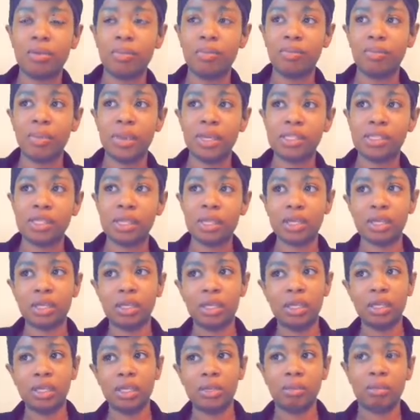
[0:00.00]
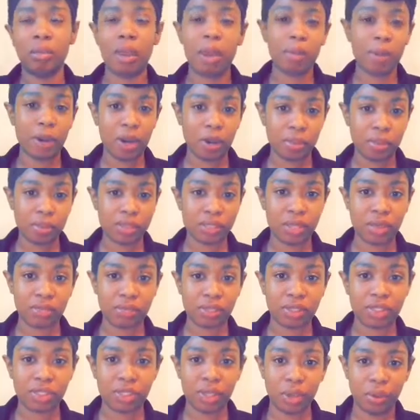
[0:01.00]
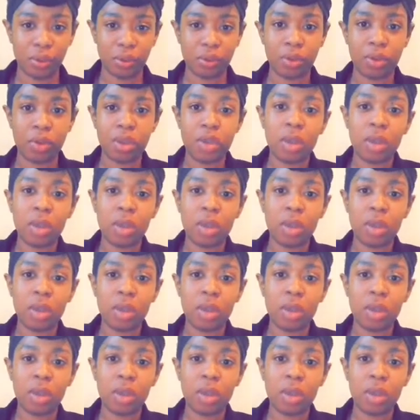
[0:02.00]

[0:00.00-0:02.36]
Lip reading: basically my purpose of this show.